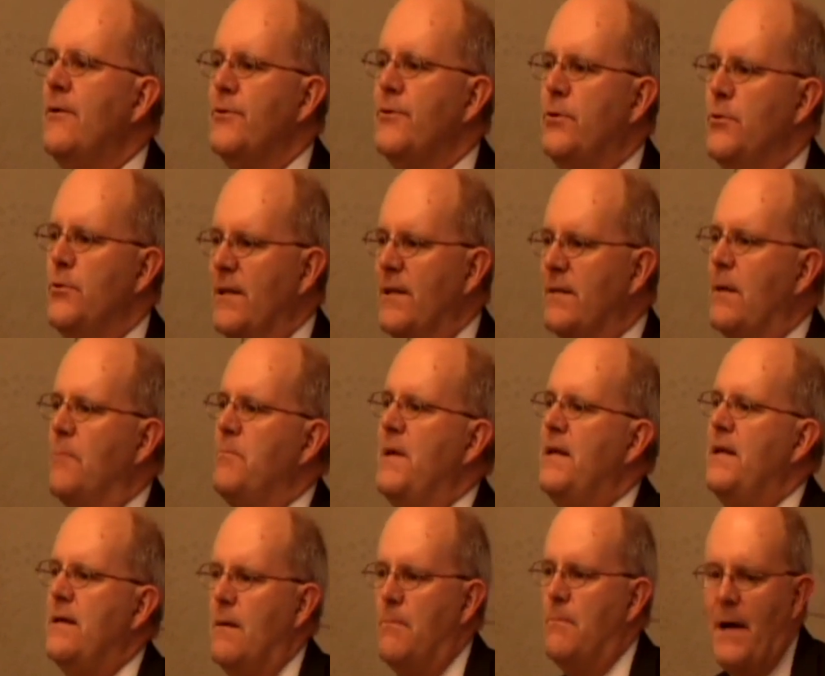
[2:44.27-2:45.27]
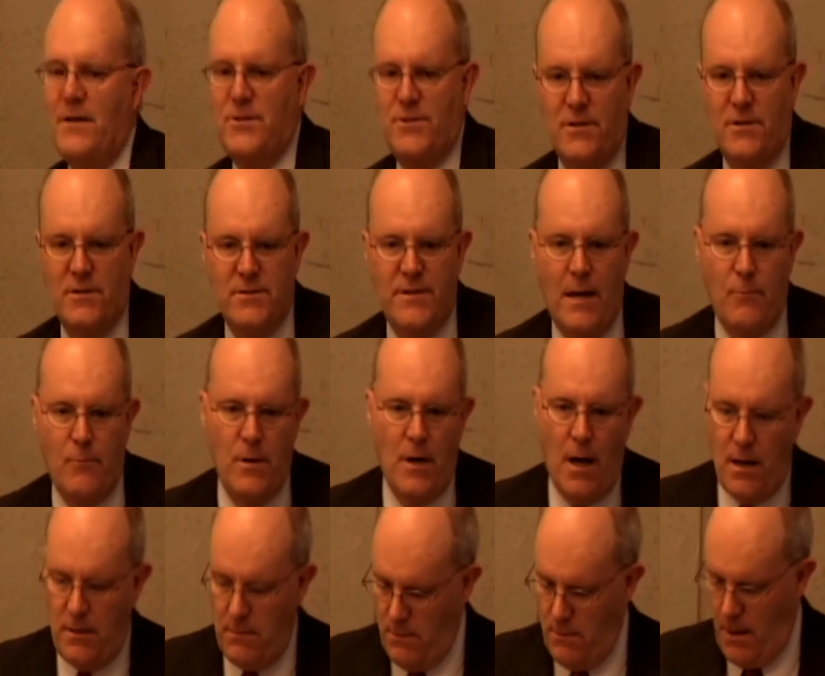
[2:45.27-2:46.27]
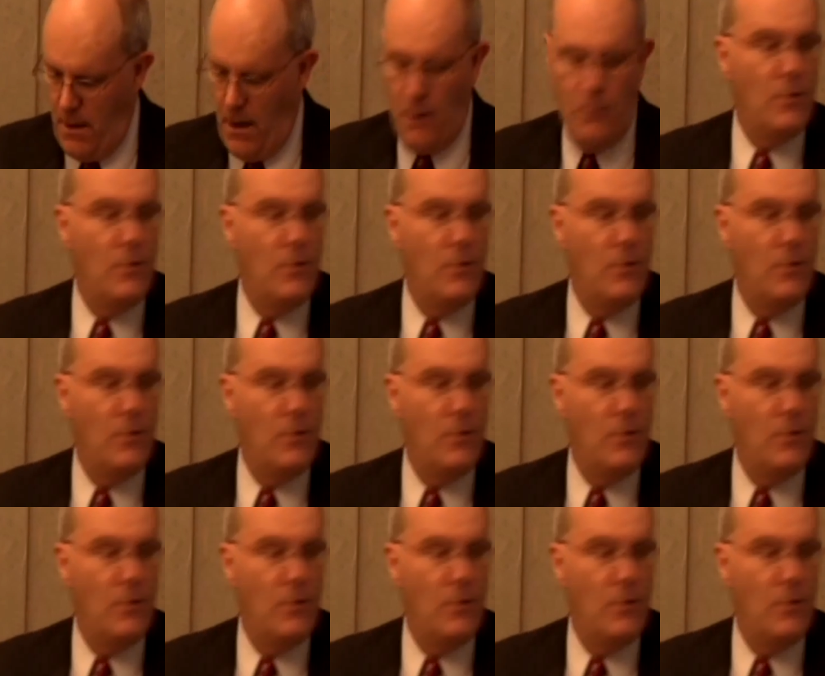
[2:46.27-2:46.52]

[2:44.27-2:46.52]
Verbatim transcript: to get the media mentions that we all, all